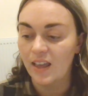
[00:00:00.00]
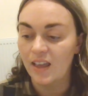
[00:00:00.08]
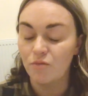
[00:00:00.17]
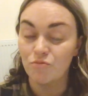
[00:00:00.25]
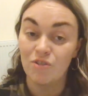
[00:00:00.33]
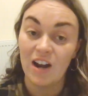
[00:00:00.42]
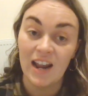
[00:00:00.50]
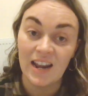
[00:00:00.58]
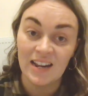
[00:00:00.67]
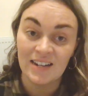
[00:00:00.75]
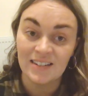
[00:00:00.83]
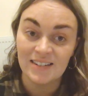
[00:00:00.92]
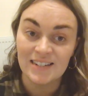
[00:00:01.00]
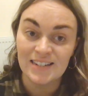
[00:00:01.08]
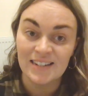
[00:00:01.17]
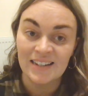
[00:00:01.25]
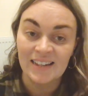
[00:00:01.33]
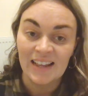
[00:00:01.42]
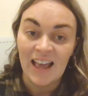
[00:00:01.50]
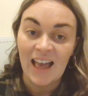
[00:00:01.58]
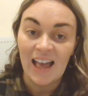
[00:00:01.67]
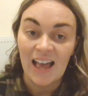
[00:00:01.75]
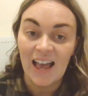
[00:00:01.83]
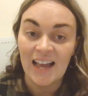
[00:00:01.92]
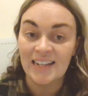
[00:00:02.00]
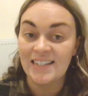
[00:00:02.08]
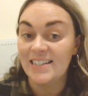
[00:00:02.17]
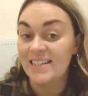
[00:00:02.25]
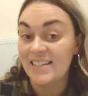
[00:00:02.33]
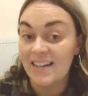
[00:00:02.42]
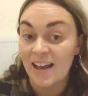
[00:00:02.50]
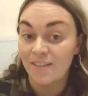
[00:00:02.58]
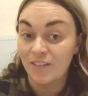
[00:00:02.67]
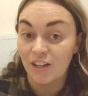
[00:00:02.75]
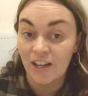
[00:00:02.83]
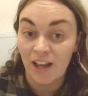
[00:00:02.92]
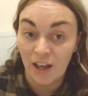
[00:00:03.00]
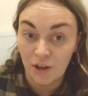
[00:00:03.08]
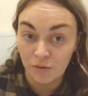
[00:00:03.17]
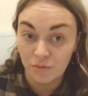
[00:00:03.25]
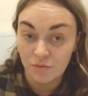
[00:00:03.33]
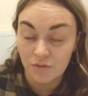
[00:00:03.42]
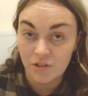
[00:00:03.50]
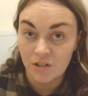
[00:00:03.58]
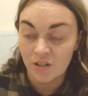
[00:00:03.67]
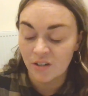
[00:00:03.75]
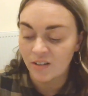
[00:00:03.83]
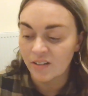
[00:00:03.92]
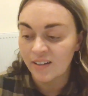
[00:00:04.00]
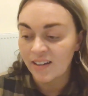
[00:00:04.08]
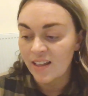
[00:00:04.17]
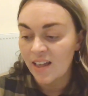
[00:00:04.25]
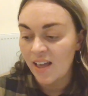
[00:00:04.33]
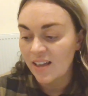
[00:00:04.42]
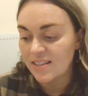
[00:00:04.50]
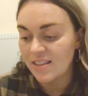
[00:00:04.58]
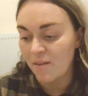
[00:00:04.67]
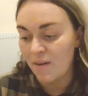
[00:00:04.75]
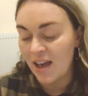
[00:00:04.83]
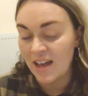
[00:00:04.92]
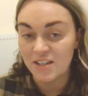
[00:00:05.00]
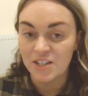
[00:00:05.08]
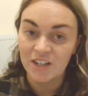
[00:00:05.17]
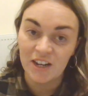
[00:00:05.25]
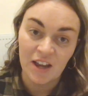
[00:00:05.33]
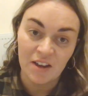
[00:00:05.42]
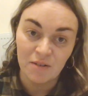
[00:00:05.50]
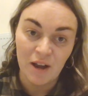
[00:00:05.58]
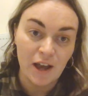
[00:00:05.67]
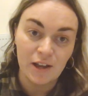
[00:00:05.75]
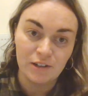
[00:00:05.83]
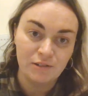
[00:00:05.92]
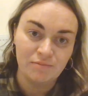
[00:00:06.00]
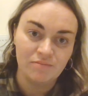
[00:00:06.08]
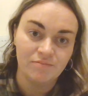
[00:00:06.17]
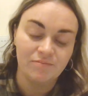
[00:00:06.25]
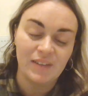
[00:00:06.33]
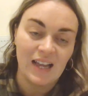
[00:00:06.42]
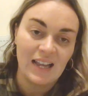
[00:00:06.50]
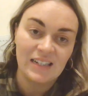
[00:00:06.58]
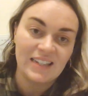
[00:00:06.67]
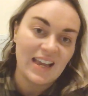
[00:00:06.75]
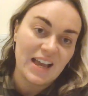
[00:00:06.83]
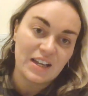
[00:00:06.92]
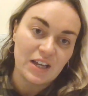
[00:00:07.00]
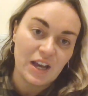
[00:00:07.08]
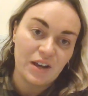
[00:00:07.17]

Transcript: It rained and I didn't have a coat. So I had to go home and get a